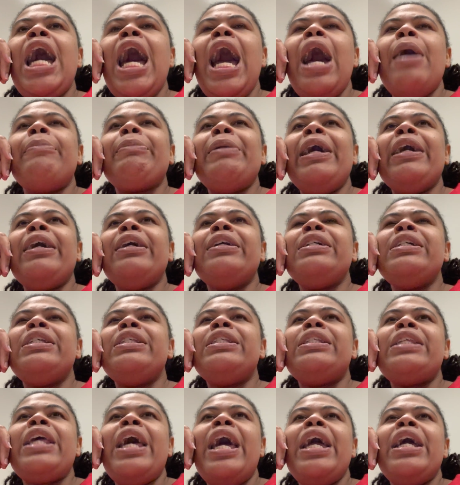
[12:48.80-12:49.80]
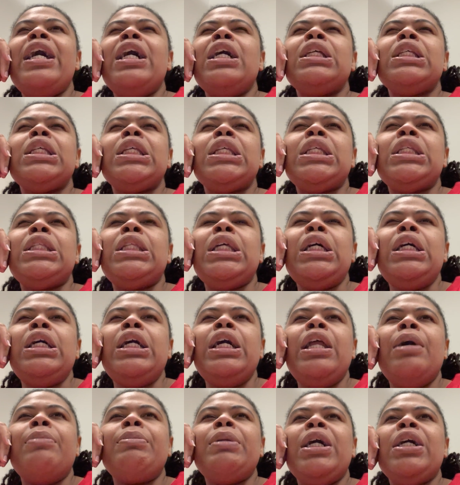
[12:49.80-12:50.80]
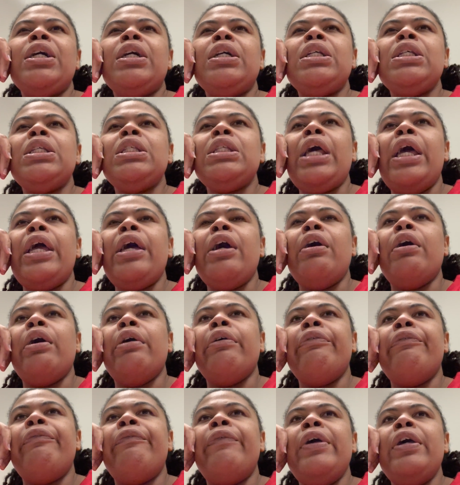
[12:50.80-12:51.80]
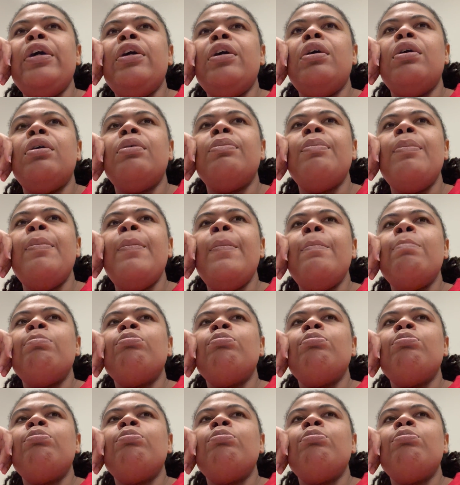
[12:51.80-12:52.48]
I'm not gonna say a stud, I'm not gonna say a femme.